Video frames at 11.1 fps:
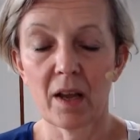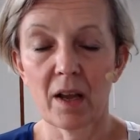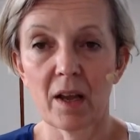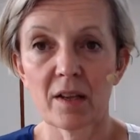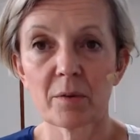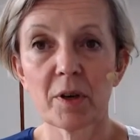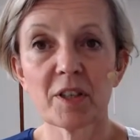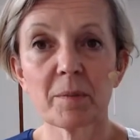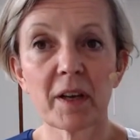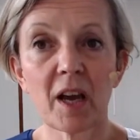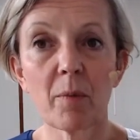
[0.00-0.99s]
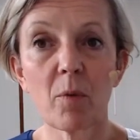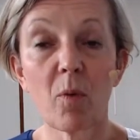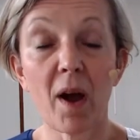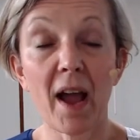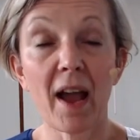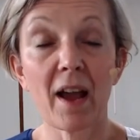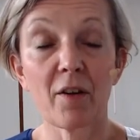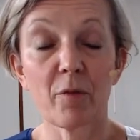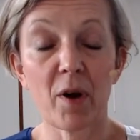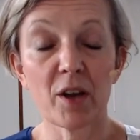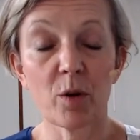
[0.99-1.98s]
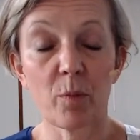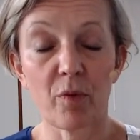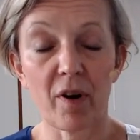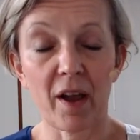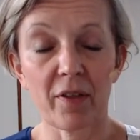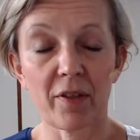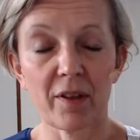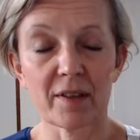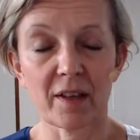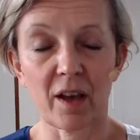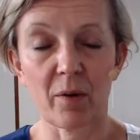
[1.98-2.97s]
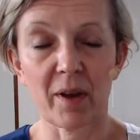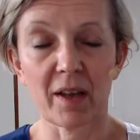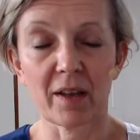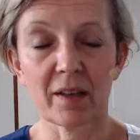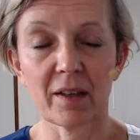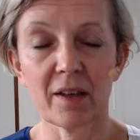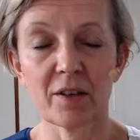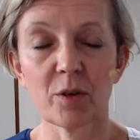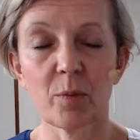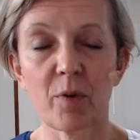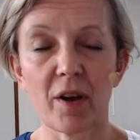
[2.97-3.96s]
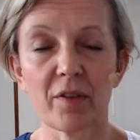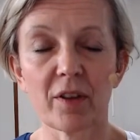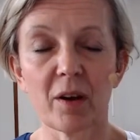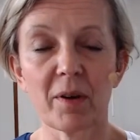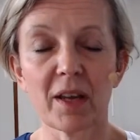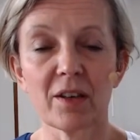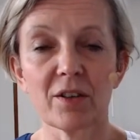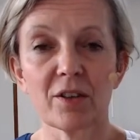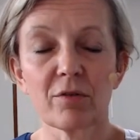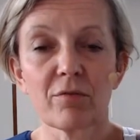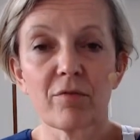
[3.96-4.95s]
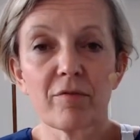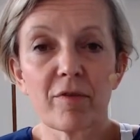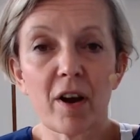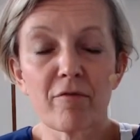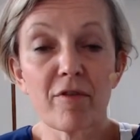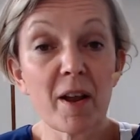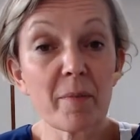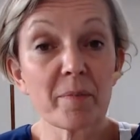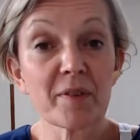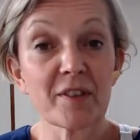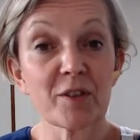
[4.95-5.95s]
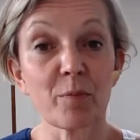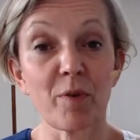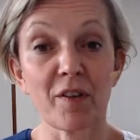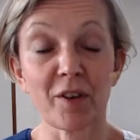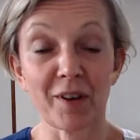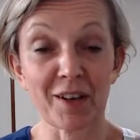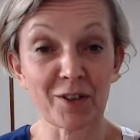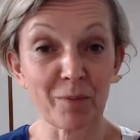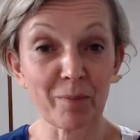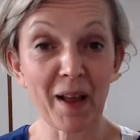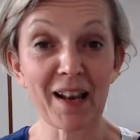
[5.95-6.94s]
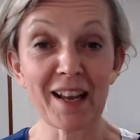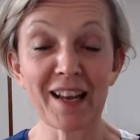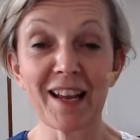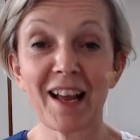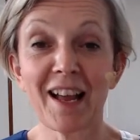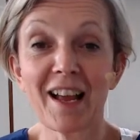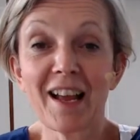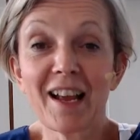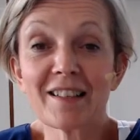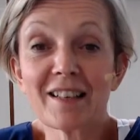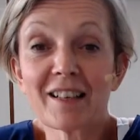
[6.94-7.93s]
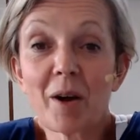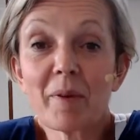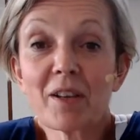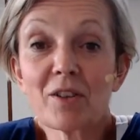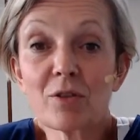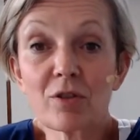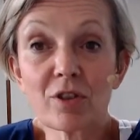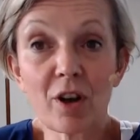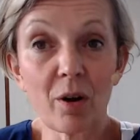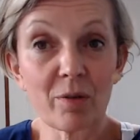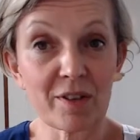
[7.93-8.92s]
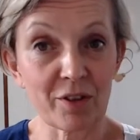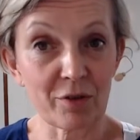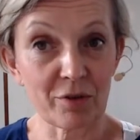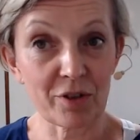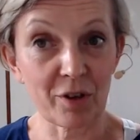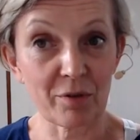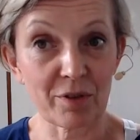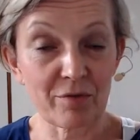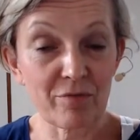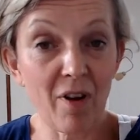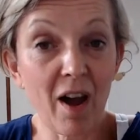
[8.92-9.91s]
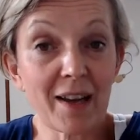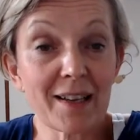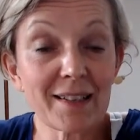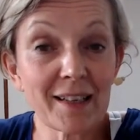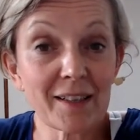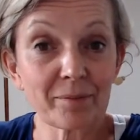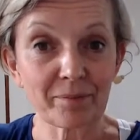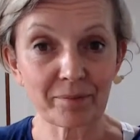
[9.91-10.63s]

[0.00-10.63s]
So I want you to become aware of where your breath is going. Is your breath going into your ribs? Is your breath going into your belly? Is it coming into your shoulders? Are your shoulders rising?